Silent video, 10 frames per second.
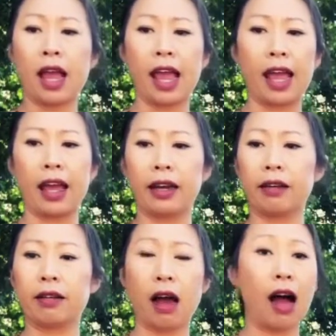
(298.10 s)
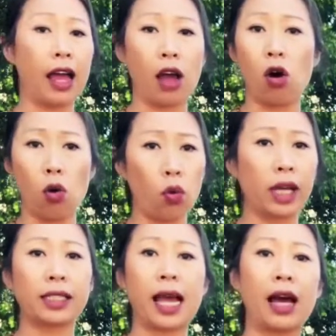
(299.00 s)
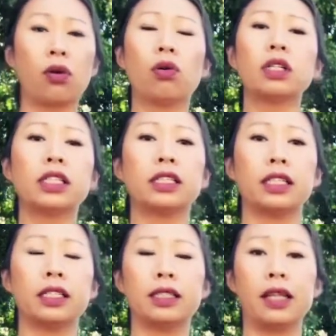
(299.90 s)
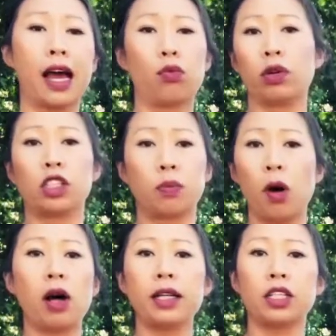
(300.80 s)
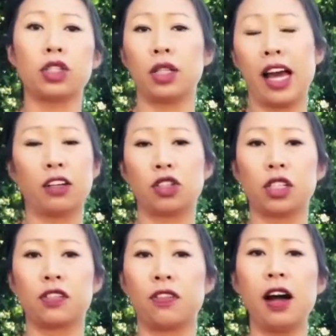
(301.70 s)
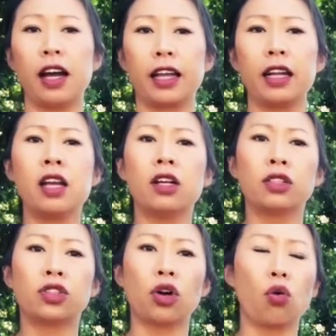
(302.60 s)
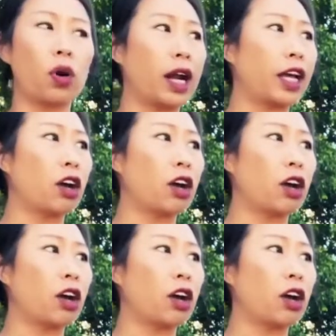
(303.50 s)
and I always had horses that responded to that just fine. So when I